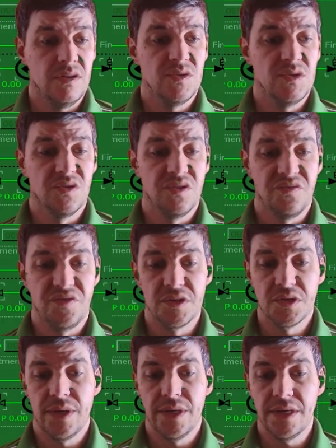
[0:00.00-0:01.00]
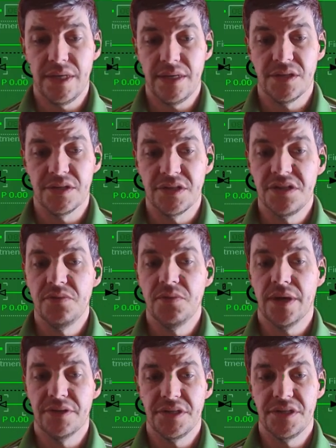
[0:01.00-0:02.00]
So the first one is our
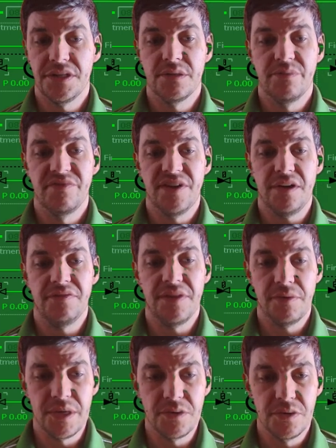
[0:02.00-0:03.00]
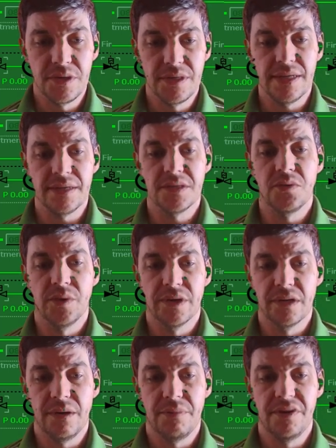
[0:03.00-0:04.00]
seawater system valve that we couldn't get to
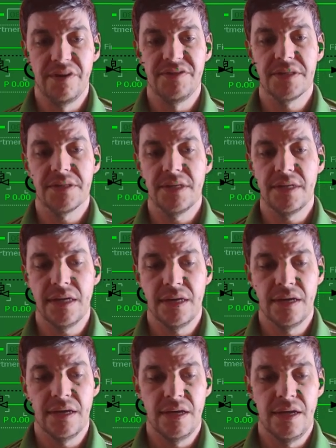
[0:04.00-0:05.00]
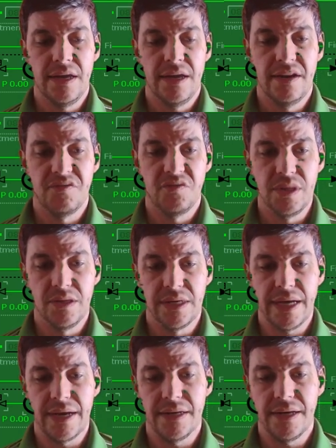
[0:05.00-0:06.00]
work previously. And if we look
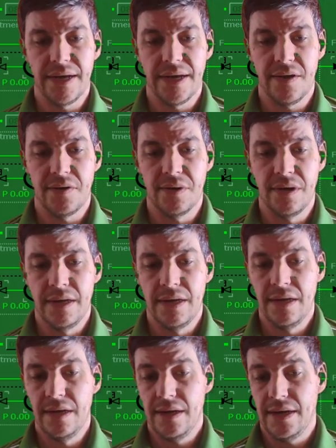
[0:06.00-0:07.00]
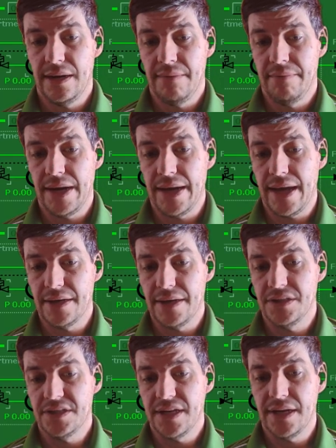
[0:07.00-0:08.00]
at it now, I had
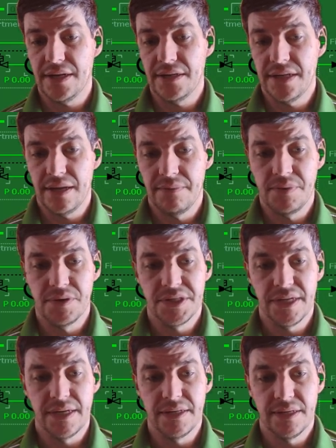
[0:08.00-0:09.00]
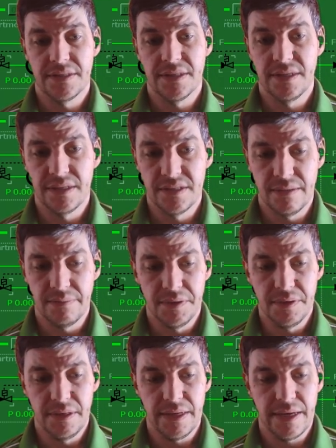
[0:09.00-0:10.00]
it set at 10% as an
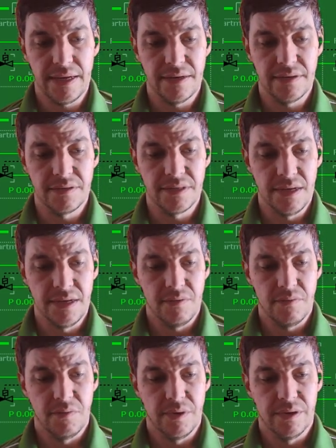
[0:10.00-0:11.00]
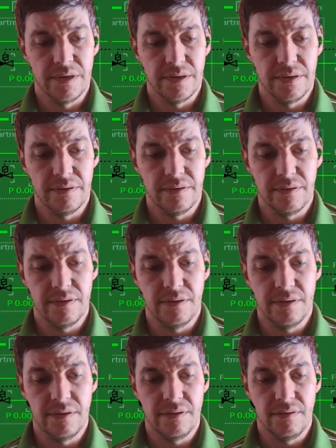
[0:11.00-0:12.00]
example, and
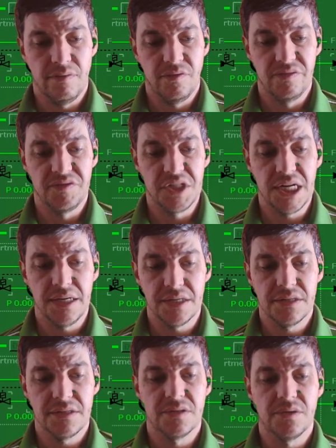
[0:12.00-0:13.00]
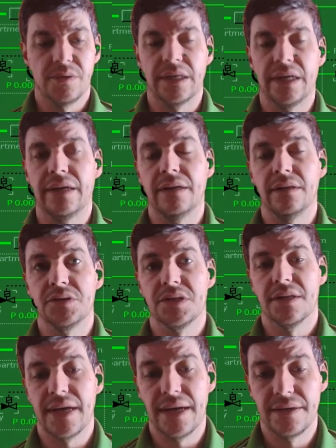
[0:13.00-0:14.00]
we've changed, so we're getting close
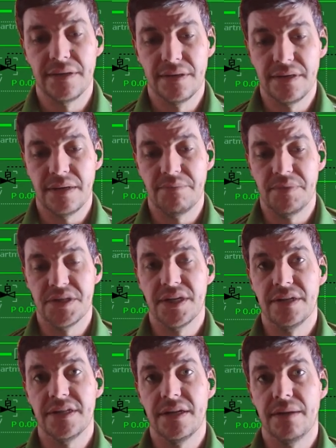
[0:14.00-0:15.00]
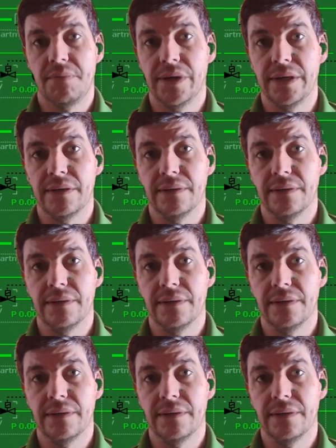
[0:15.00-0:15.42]
to that 10% set point.